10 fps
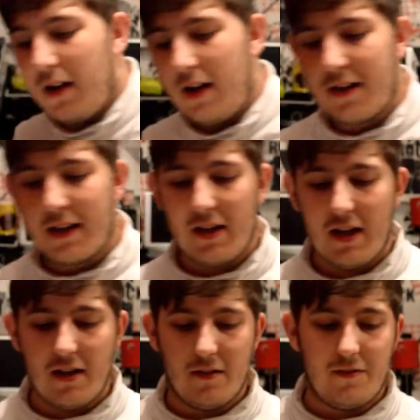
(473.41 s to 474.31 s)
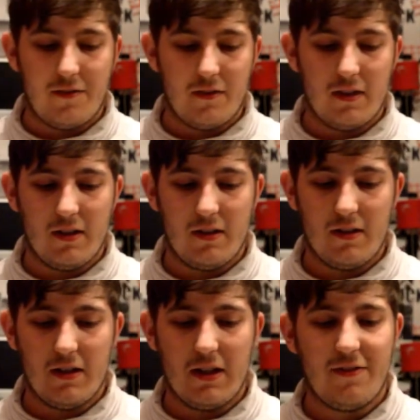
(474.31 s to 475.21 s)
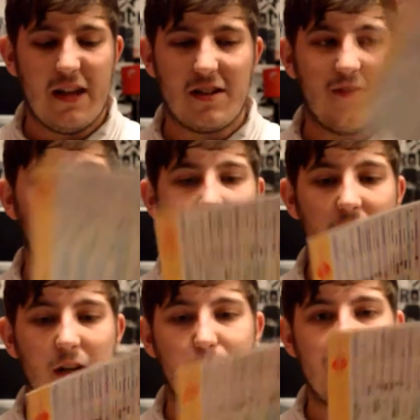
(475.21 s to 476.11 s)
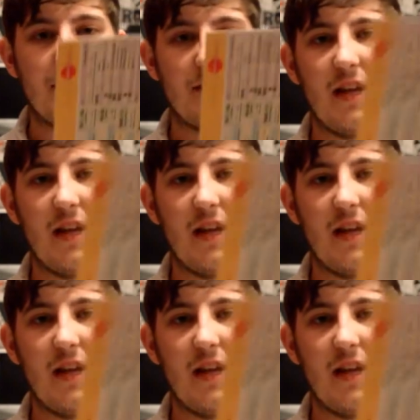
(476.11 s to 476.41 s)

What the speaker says: And then you have advanced verbs,